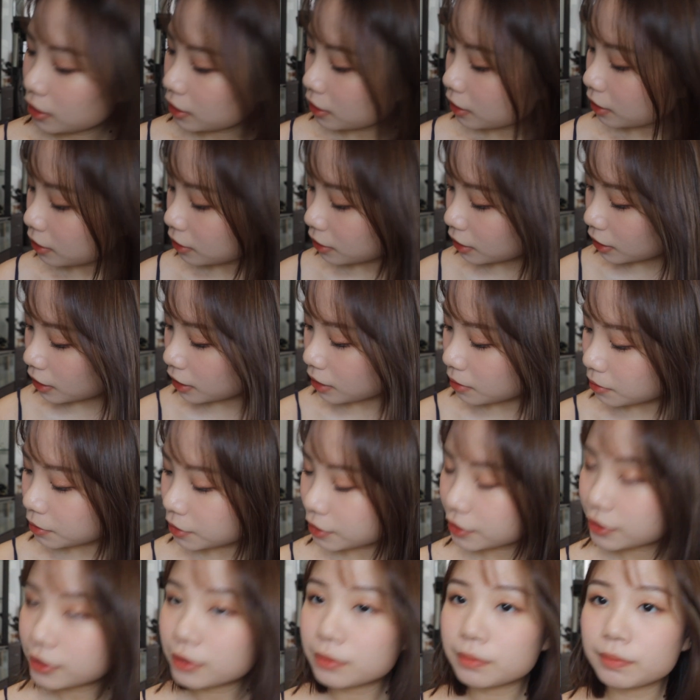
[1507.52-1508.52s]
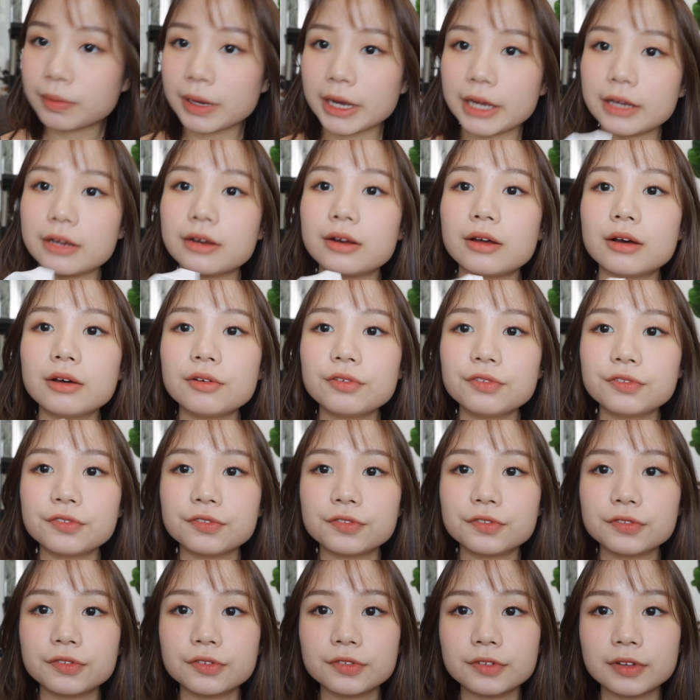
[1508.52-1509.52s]
And then I'm going to bite it
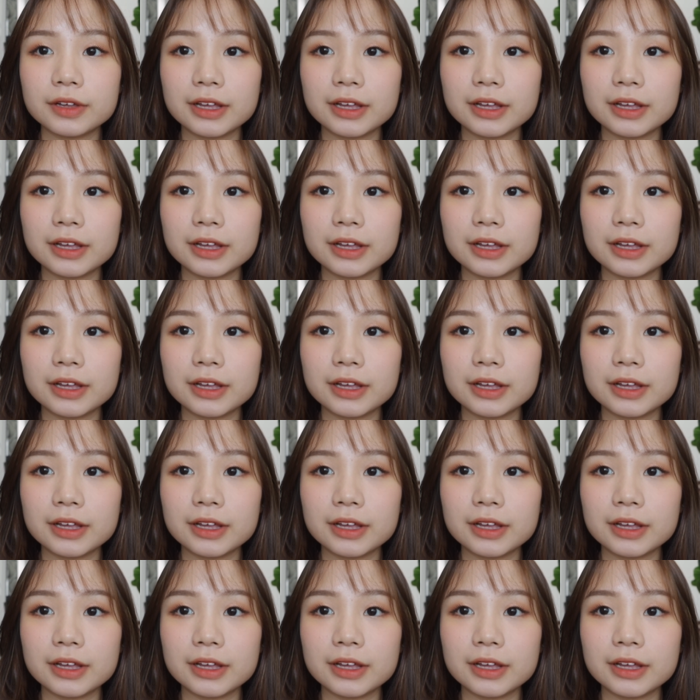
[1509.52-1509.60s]
off.